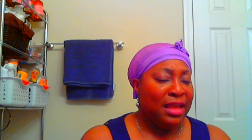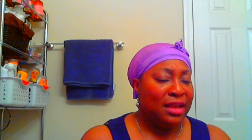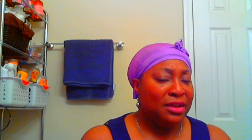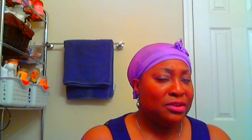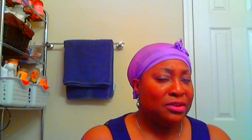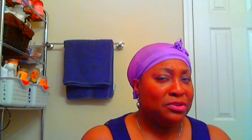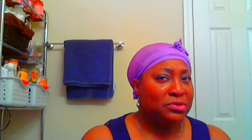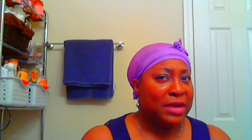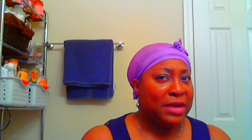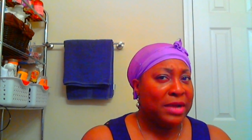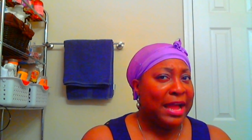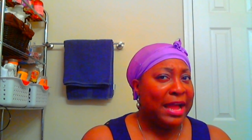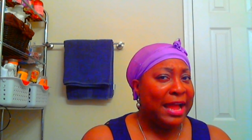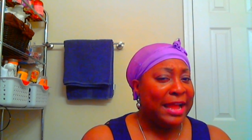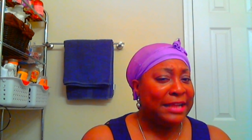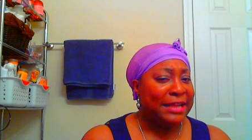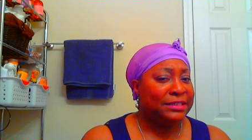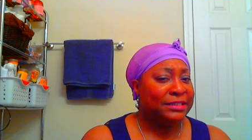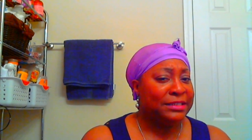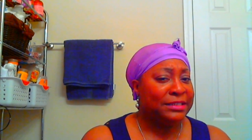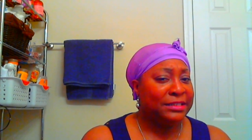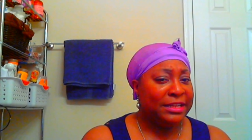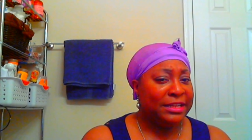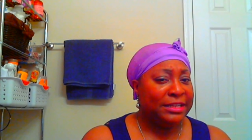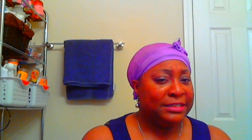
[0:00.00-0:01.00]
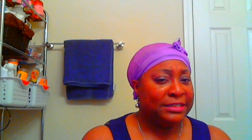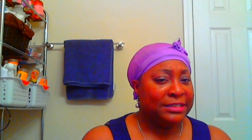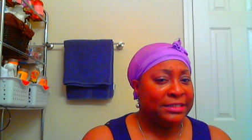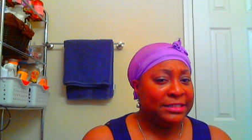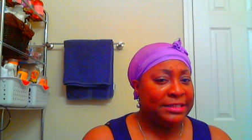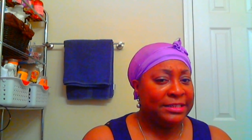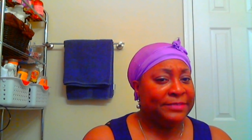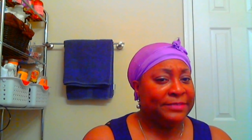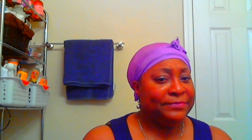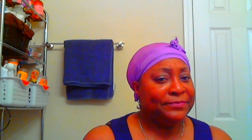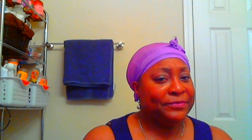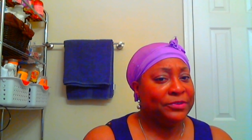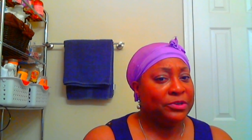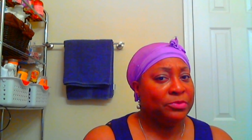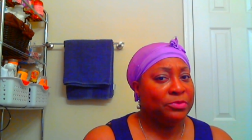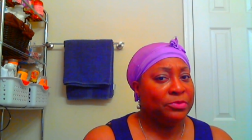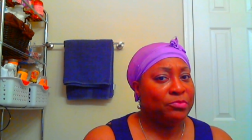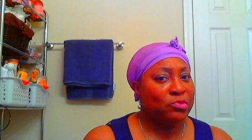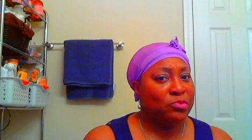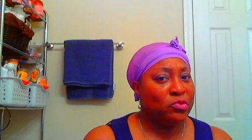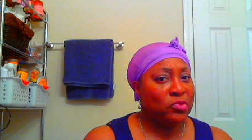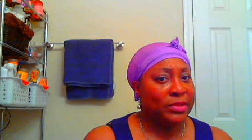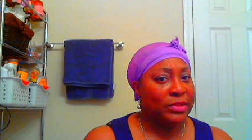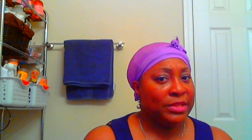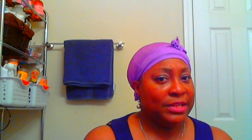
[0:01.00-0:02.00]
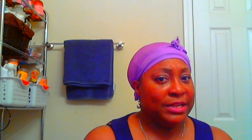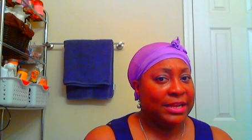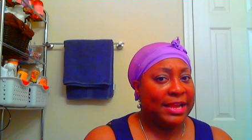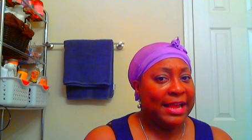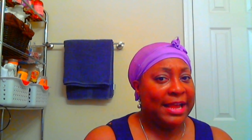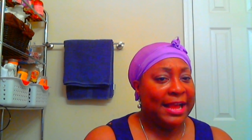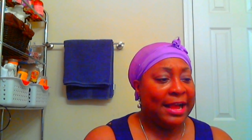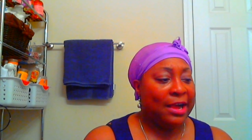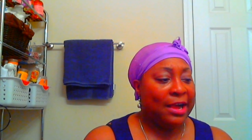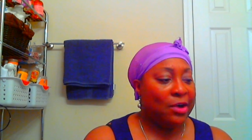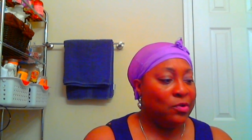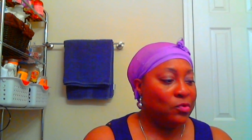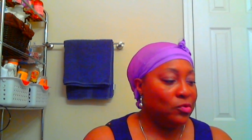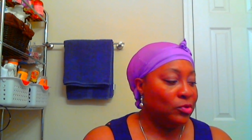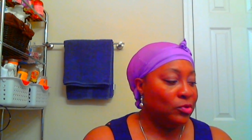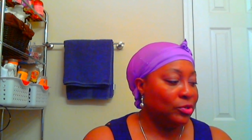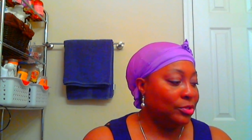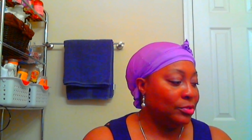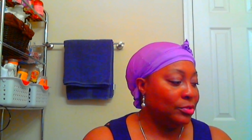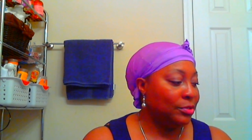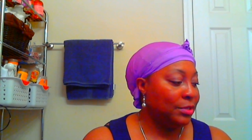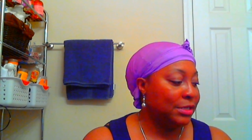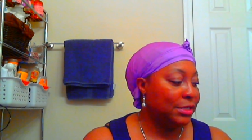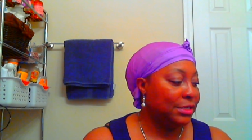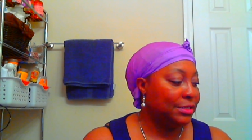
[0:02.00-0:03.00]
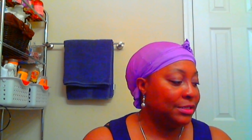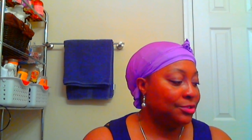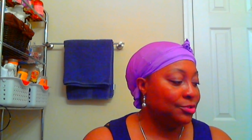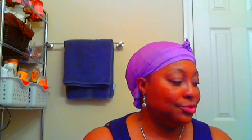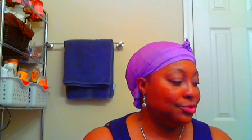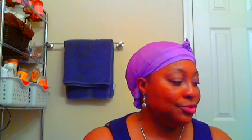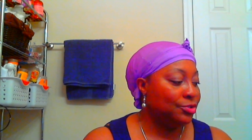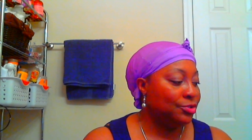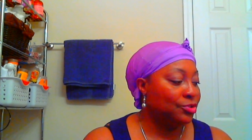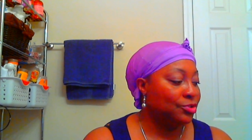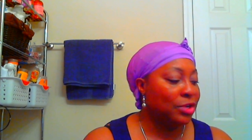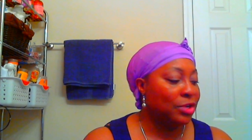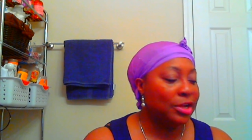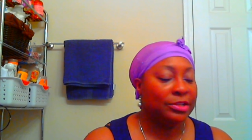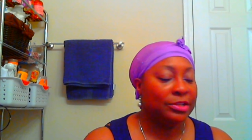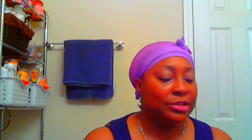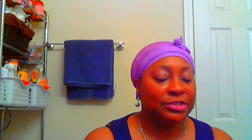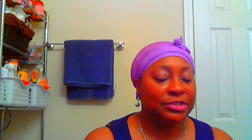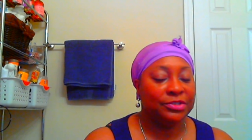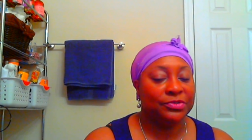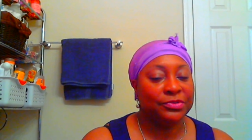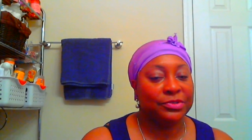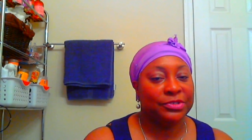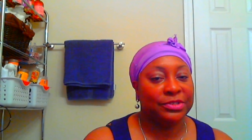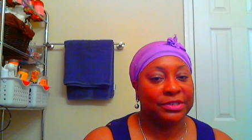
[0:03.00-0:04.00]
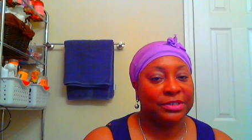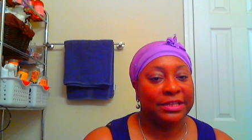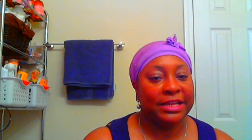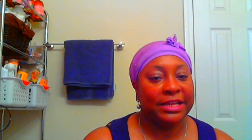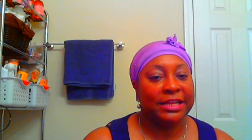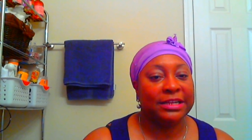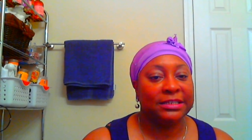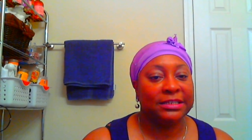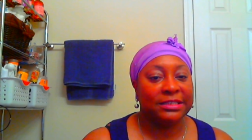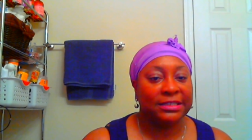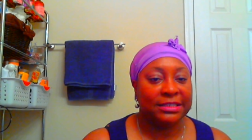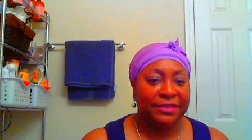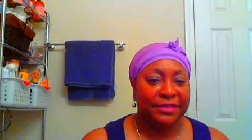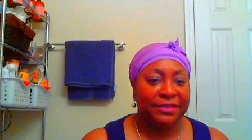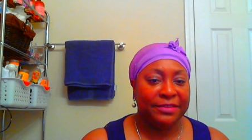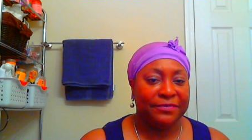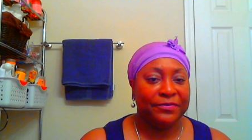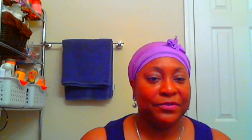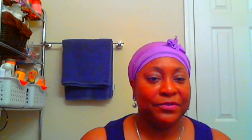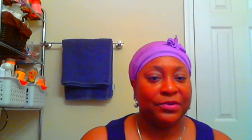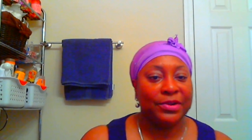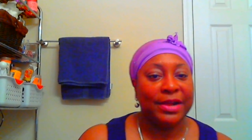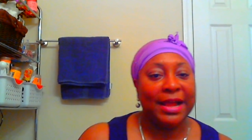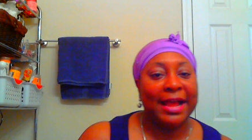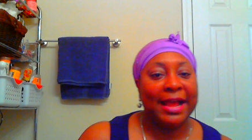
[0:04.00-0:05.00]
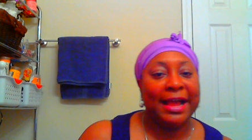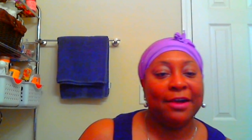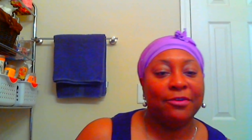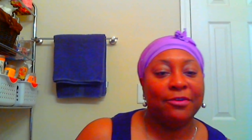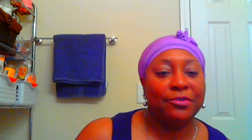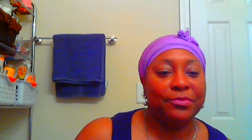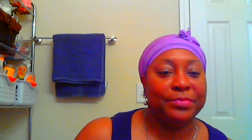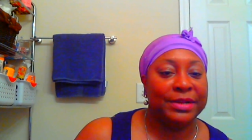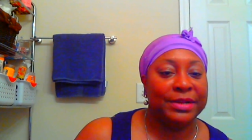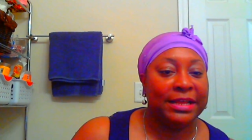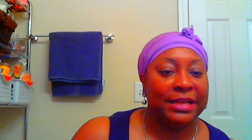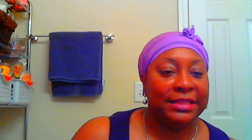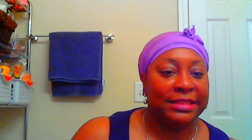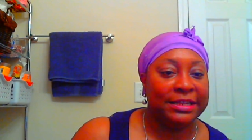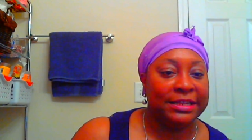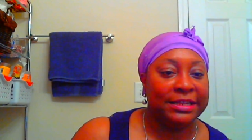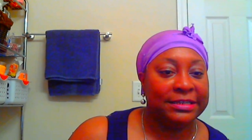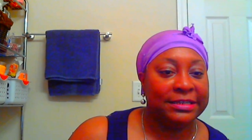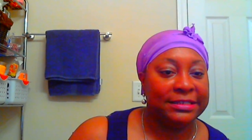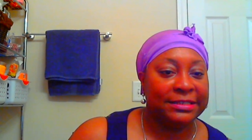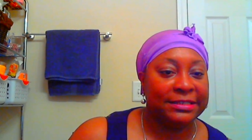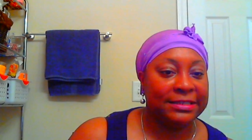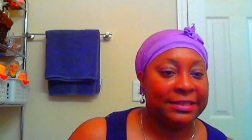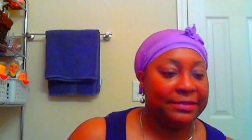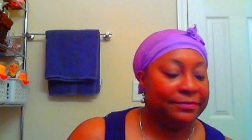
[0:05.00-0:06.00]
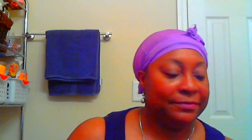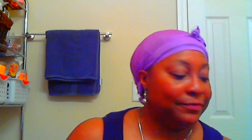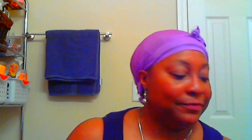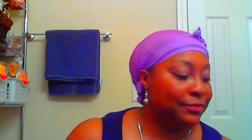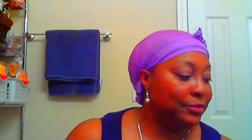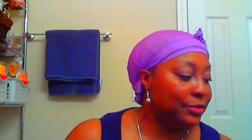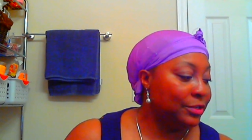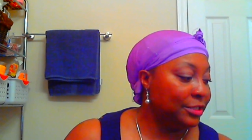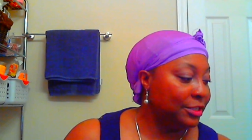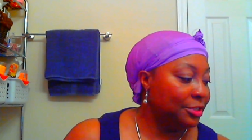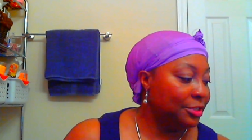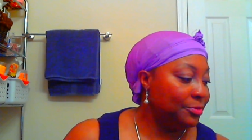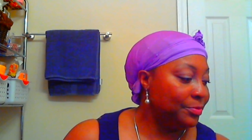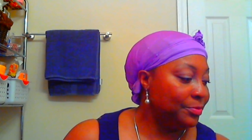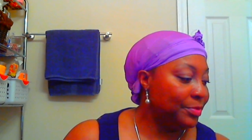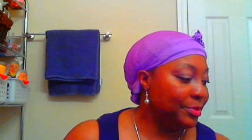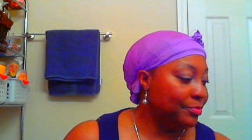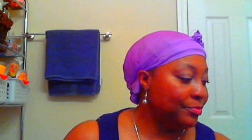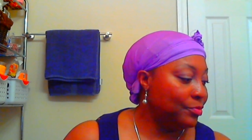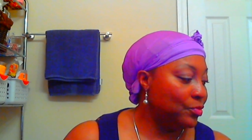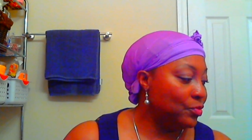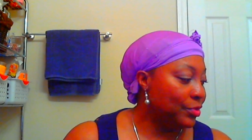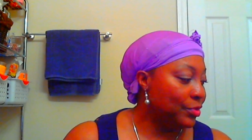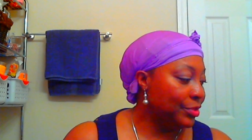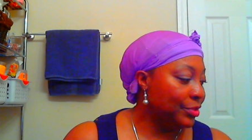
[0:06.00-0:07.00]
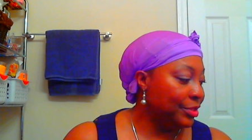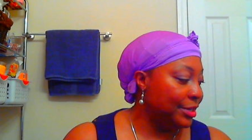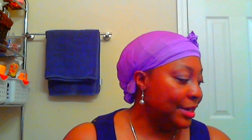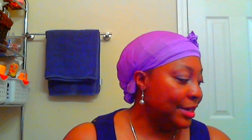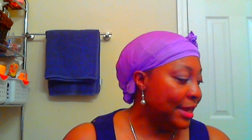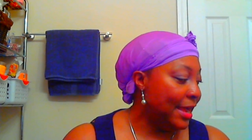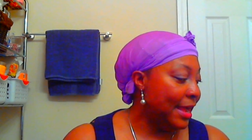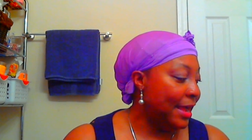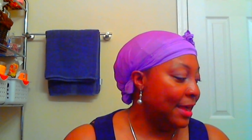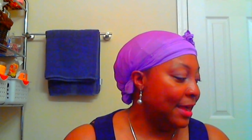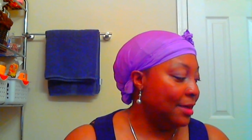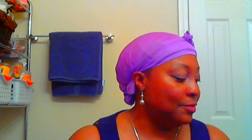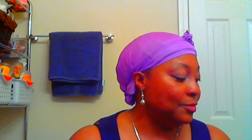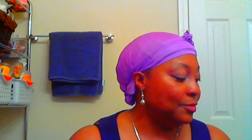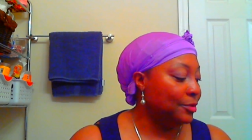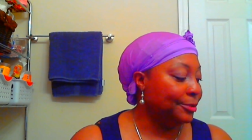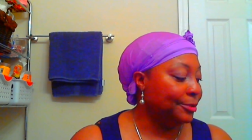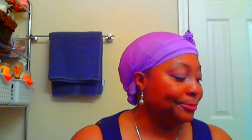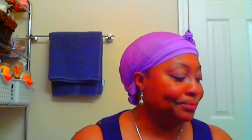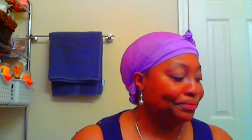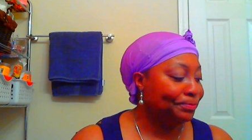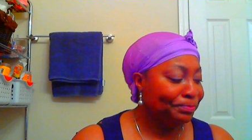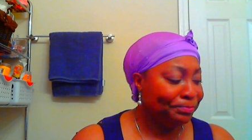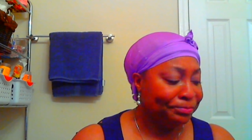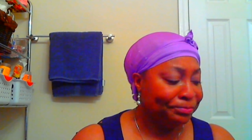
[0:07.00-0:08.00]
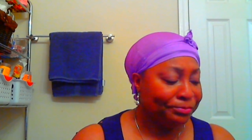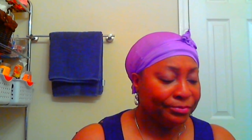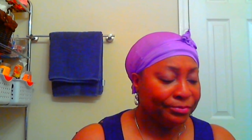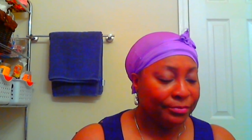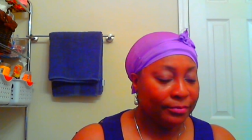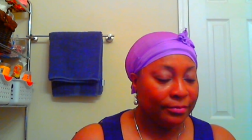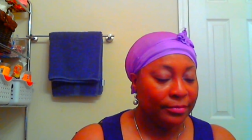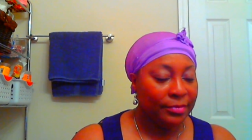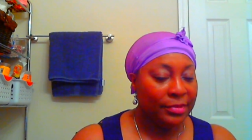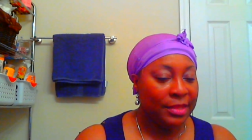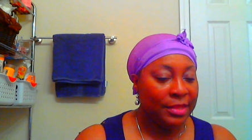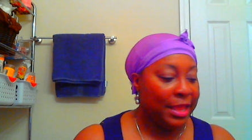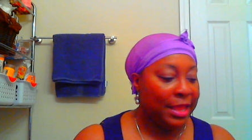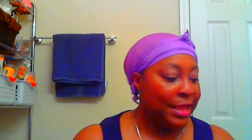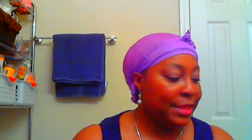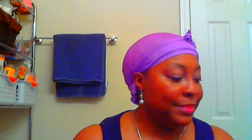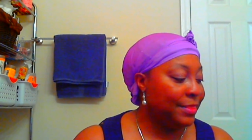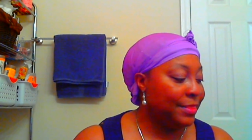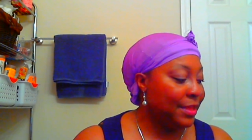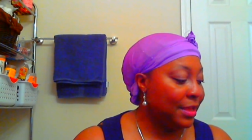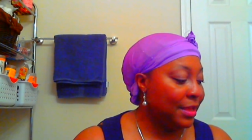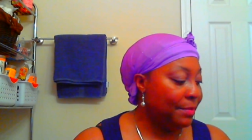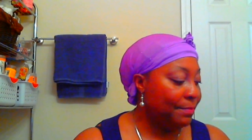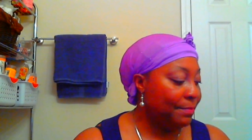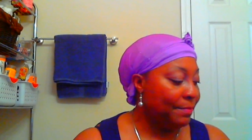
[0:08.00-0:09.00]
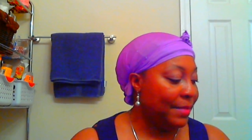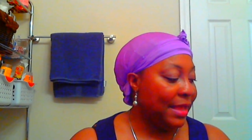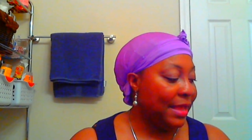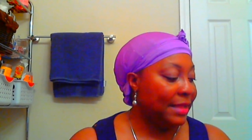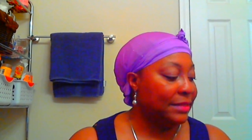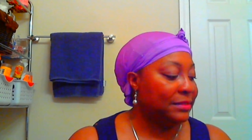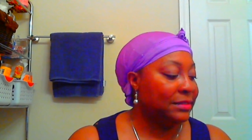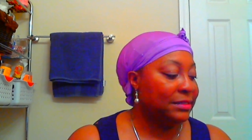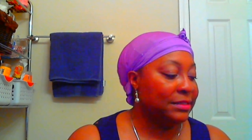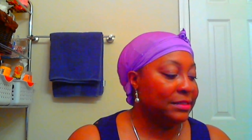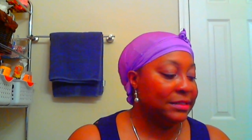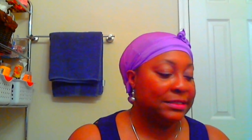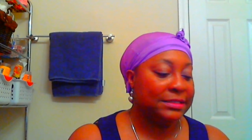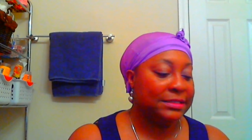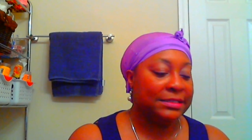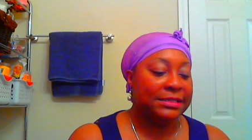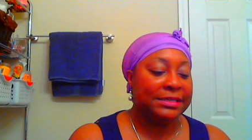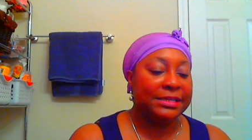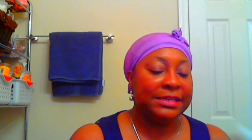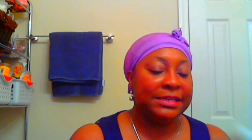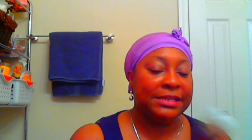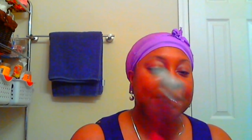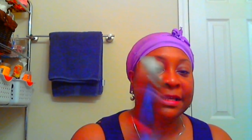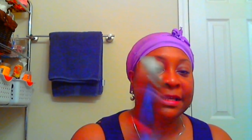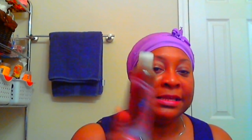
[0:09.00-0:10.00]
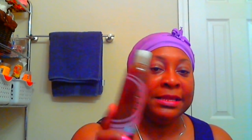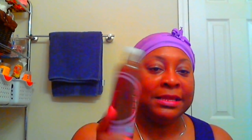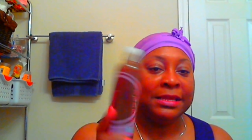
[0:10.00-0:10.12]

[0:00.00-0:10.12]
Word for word: I actually let it seep for more than an hour. You're only supposed to let it seep for an hour, but I let it seep for a little bit more than an hour. And then basically,